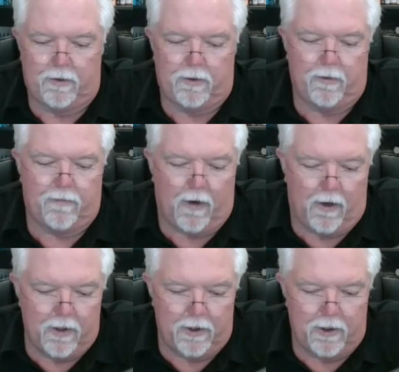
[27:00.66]
to
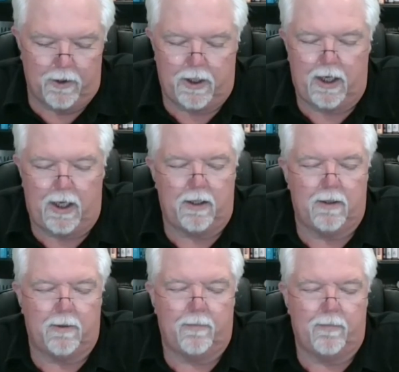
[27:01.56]
further your
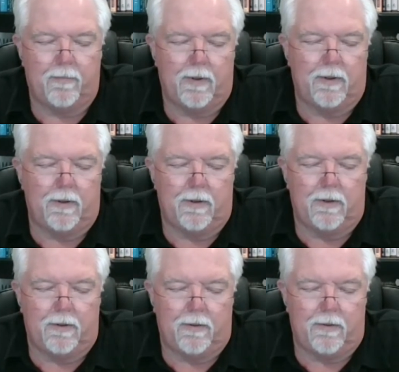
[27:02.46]
kingdom,
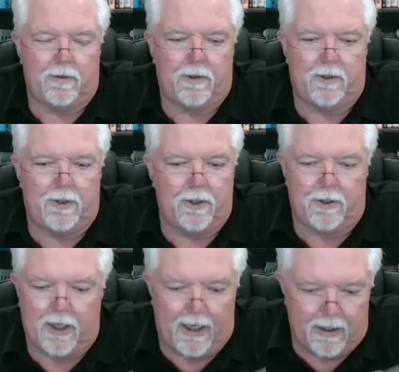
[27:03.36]
to
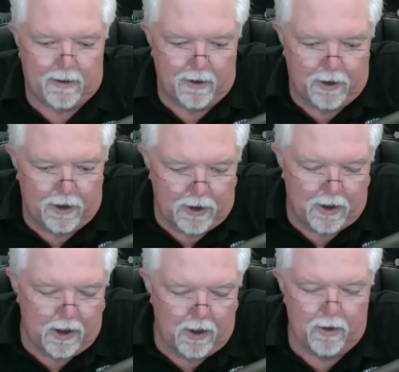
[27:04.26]
take the good
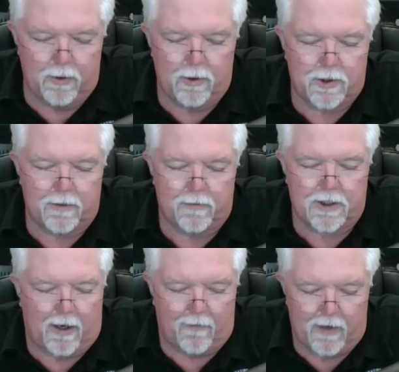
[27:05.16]
news of
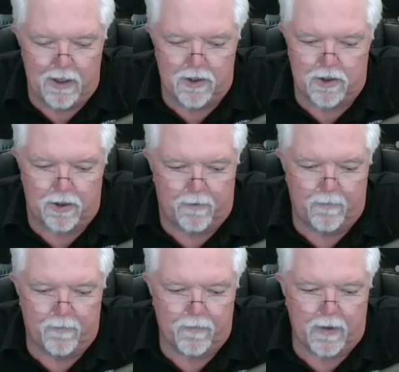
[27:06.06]
salvation
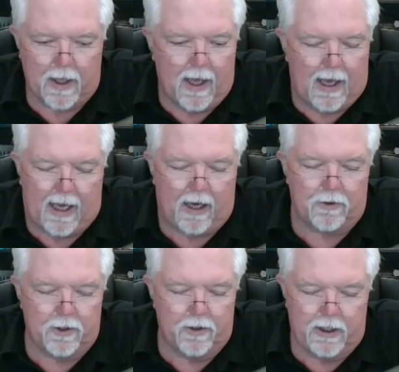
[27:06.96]

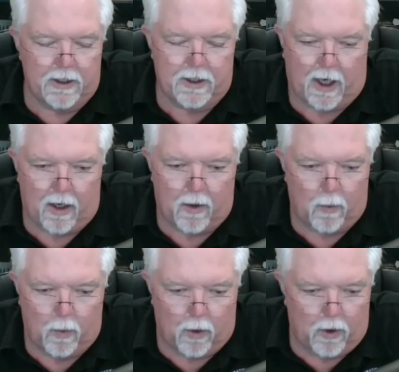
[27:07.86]
out to the entire
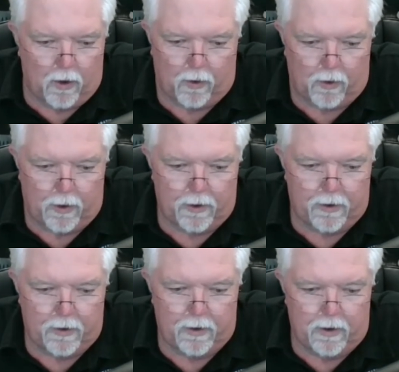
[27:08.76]
world
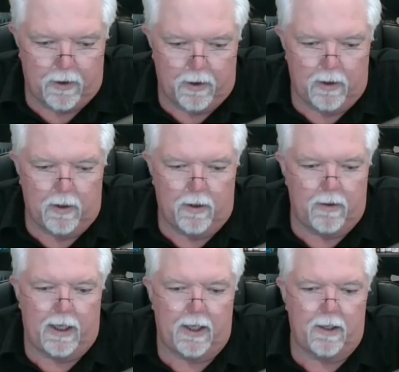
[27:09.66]

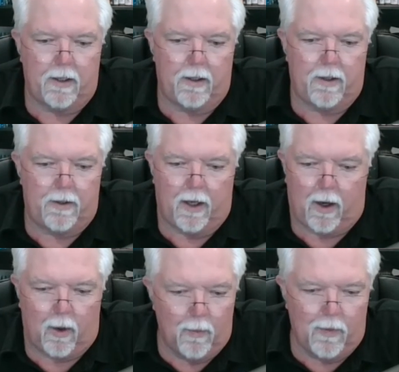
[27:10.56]
that
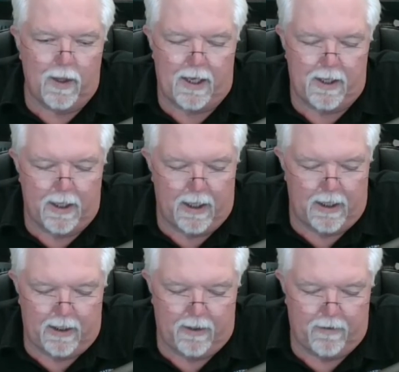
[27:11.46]
on that
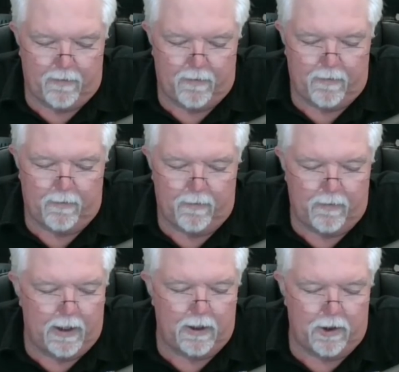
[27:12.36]
day
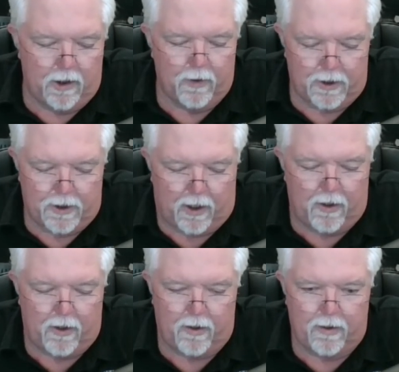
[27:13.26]
that you
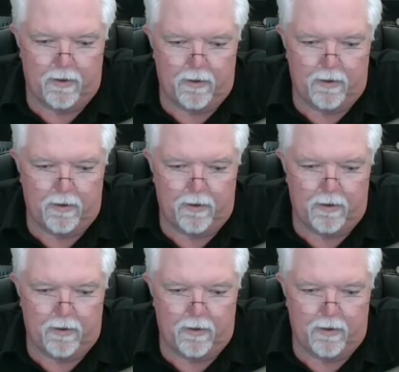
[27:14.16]
return